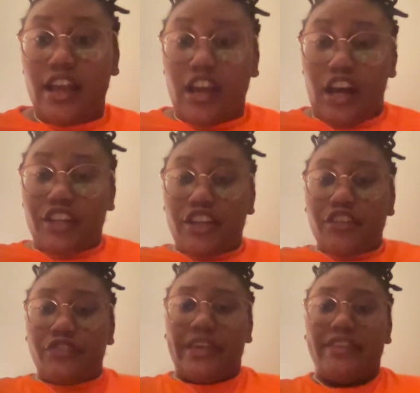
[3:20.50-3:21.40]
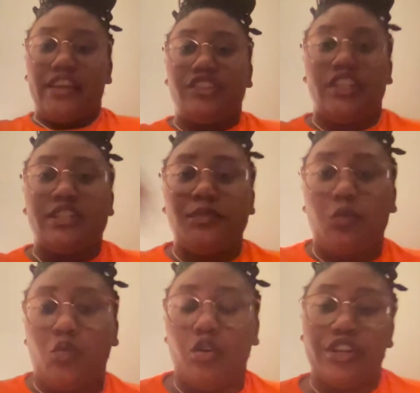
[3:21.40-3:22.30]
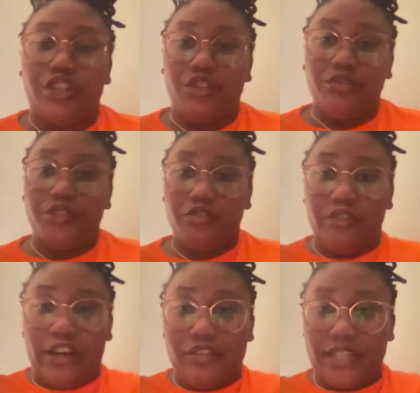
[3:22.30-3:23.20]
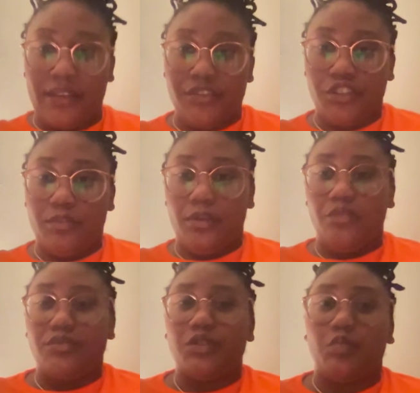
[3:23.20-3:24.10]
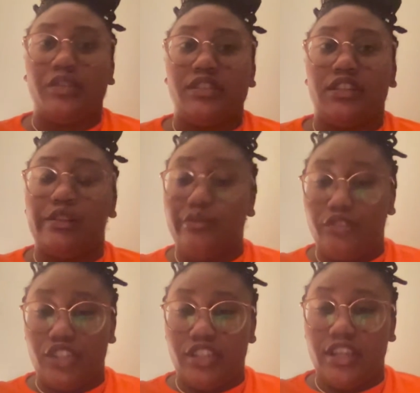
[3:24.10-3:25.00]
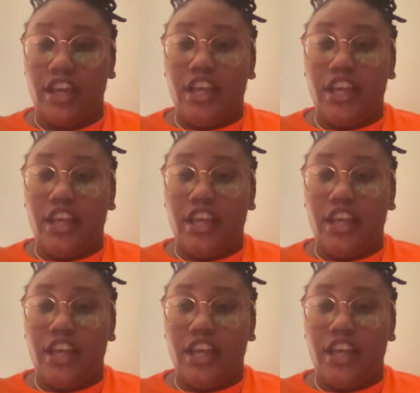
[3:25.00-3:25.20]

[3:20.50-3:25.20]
Another thing that Jesmyn Ward used throughout Savage the Bones was illusion.